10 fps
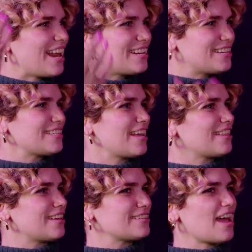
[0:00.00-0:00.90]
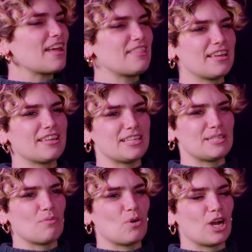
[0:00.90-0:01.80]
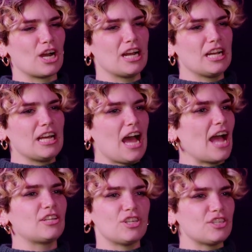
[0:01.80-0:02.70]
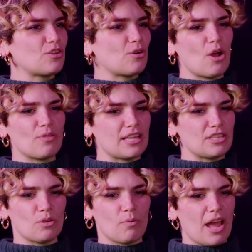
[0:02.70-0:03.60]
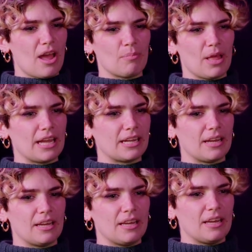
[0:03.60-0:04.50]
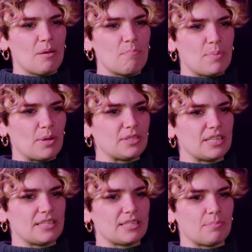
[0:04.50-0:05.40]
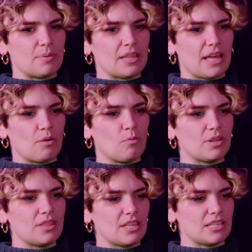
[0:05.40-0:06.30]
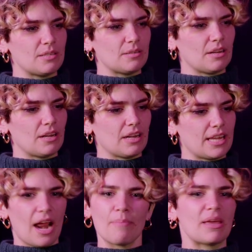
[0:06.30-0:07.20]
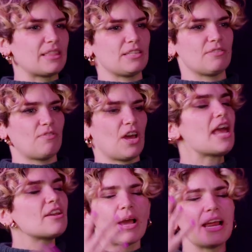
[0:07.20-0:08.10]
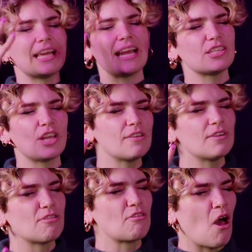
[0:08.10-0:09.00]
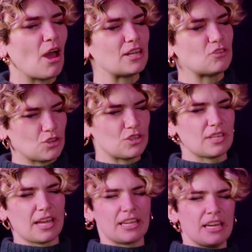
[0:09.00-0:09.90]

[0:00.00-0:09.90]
need to say this. I think it's more. I just don't know. That's the way I'm like built, is to be like, wouldn't this? Can I make this fun? And again, it's not even a thought. It's just like